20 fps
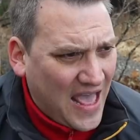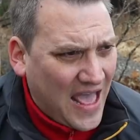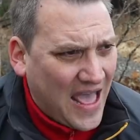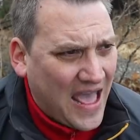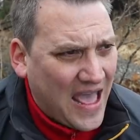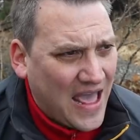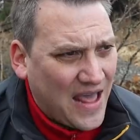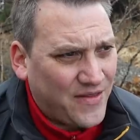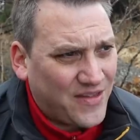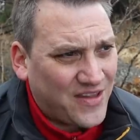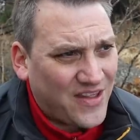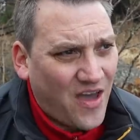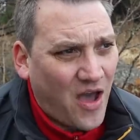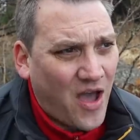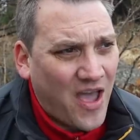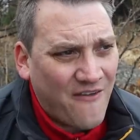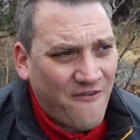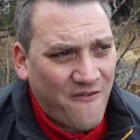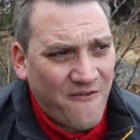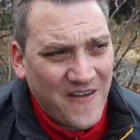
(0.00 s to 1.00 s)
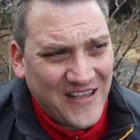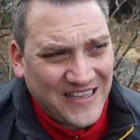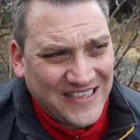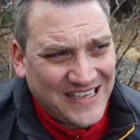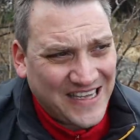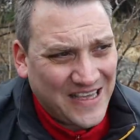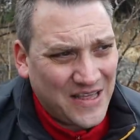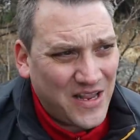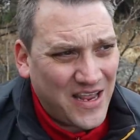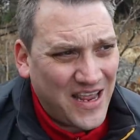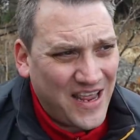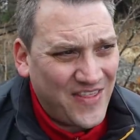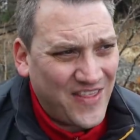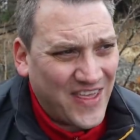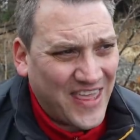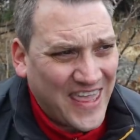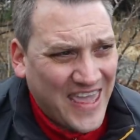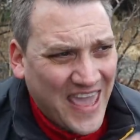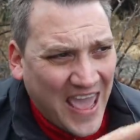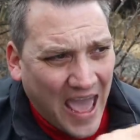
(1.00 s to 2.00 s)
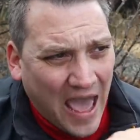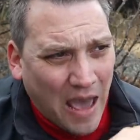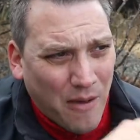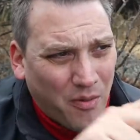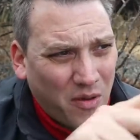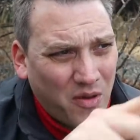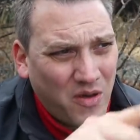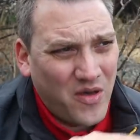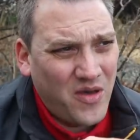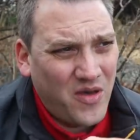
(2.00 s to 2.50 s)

And I fit it in the gap